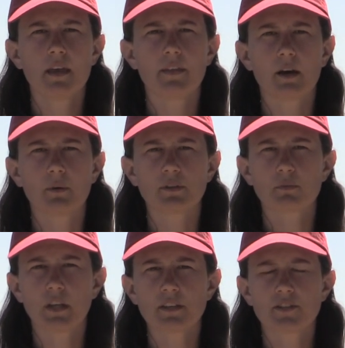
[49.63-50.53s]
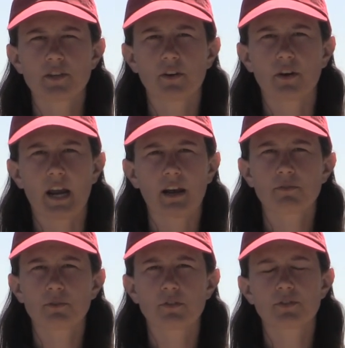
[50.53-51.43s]
that was placed here
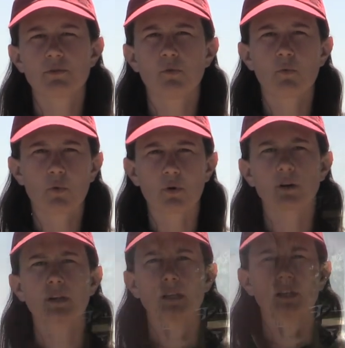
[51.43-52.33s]
after the Civil War.